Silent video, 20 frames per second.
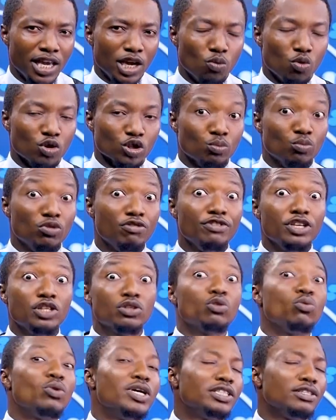He was moving
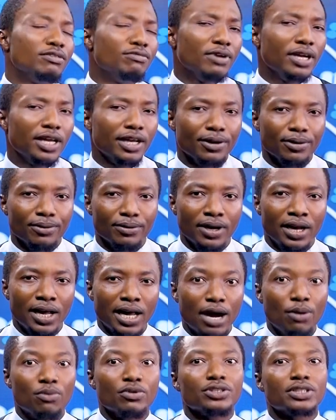towards the vehicle.
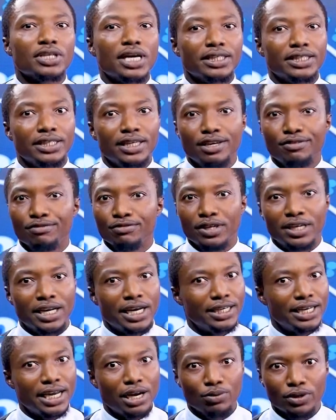I was shouting, Efe,
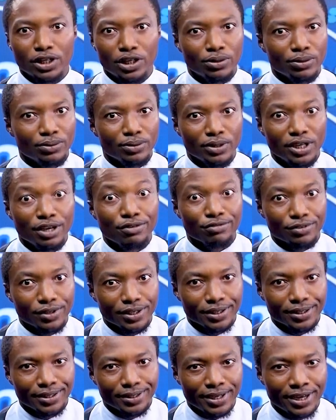now die with you,
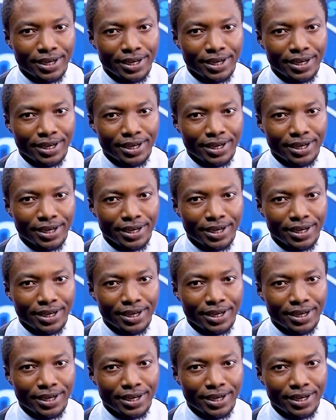Efe.